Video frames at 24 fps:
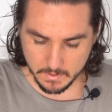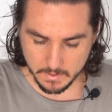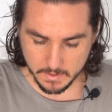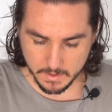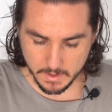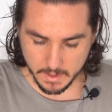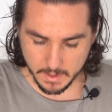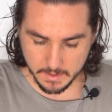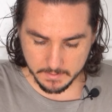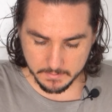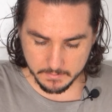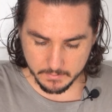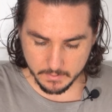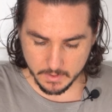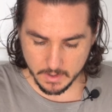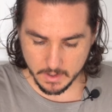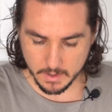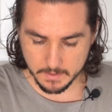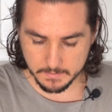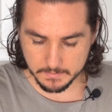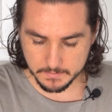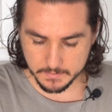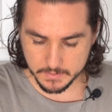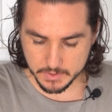Okay,
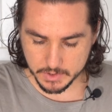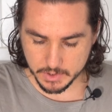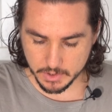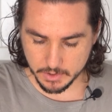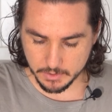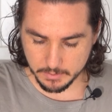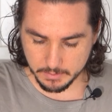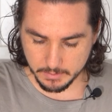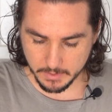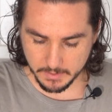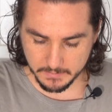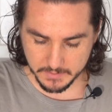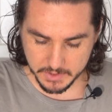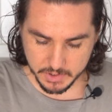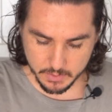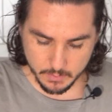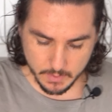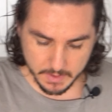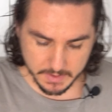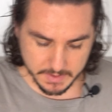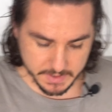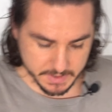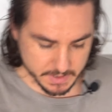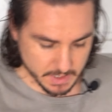right, scoop them over to
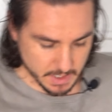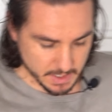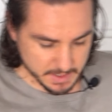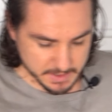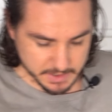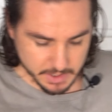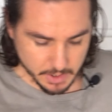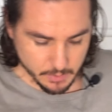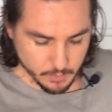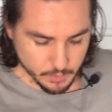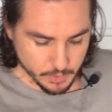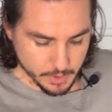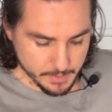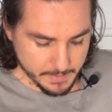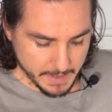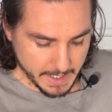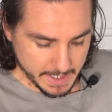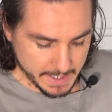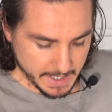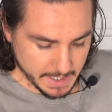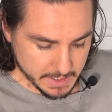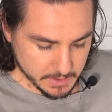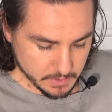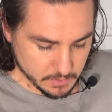one side. Don't worry
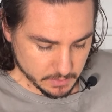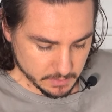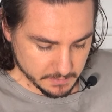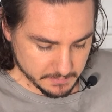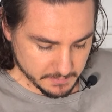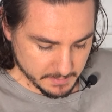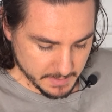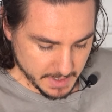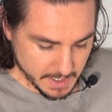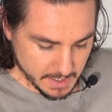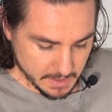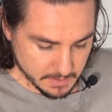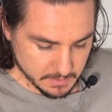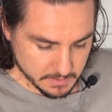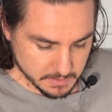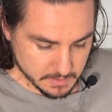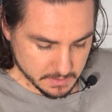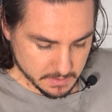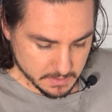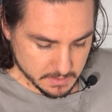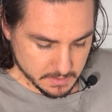about getting all of them out.